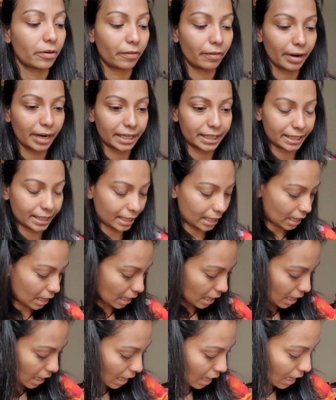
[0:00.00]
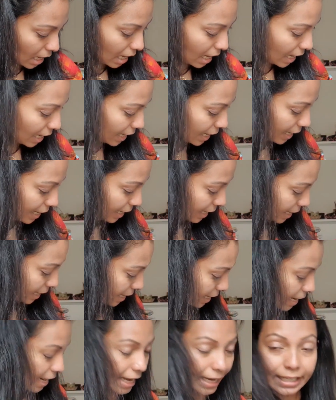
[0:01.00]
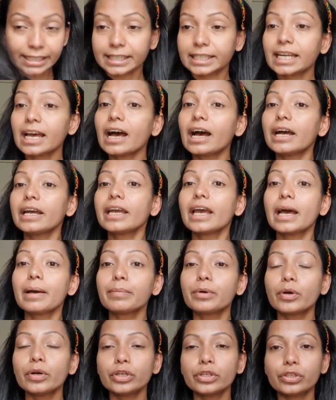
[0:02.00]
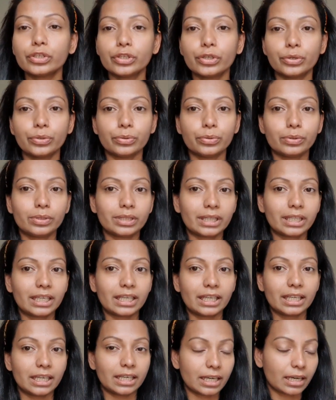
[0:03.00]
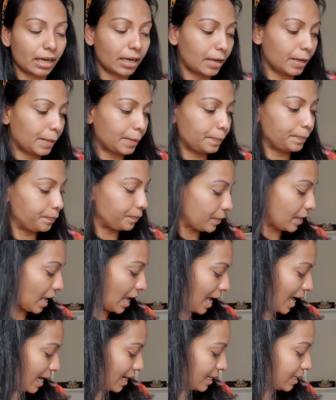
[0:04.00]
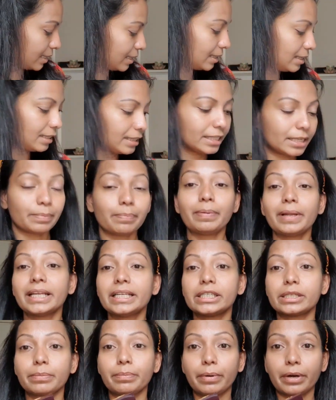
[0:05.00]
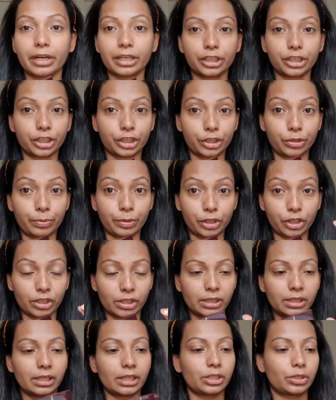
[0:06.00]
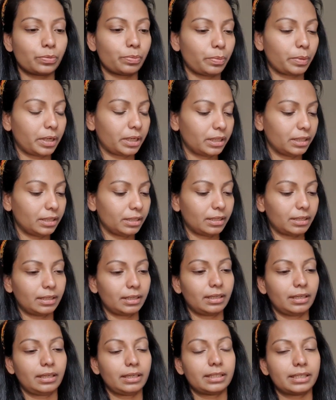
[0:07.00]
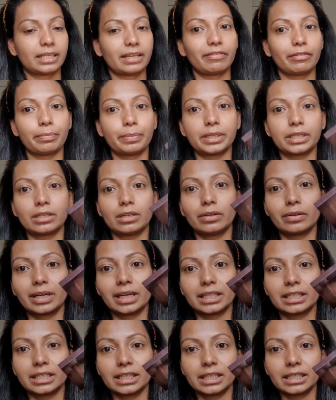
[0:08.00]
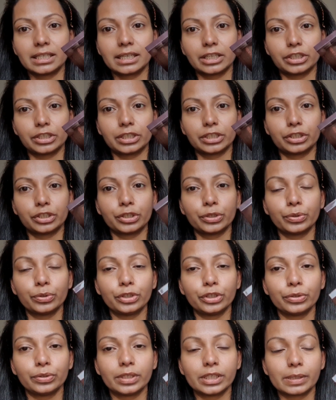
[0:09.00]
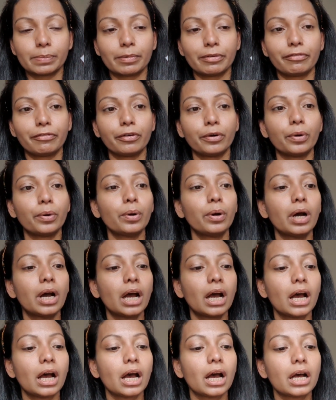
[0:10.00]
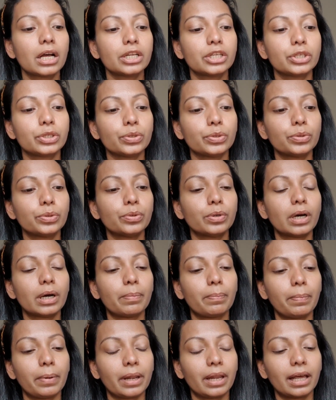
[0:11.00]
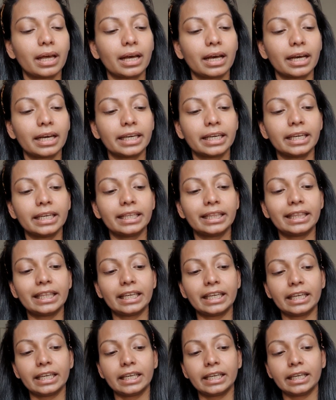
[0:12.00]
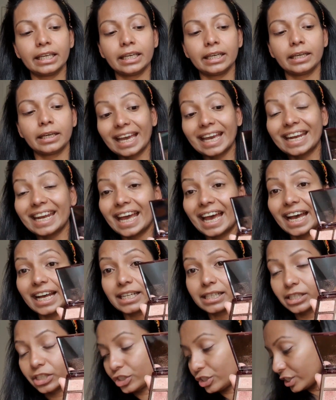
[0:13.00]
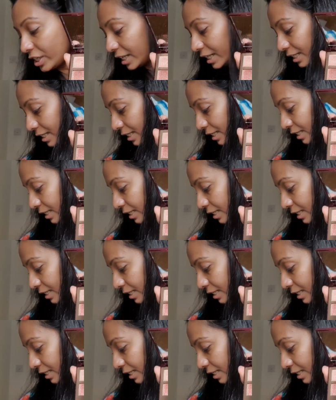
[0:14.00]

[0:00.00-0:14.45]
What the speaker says: Right. Next, I am going to use the angled blender brush, which is this one. Let's have a better look at it. I should showed you this before. To apply the enhanced shade,